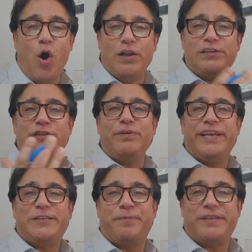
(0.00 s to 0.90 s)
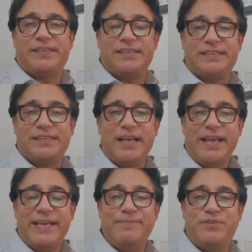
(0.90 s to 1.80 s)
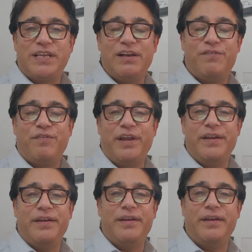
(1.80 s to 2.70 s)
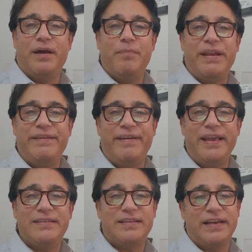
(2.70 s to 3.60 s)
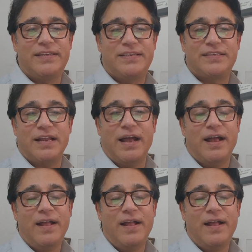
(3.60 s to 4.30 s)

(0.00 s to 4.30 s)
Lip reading: also expresses himself in many ways. It's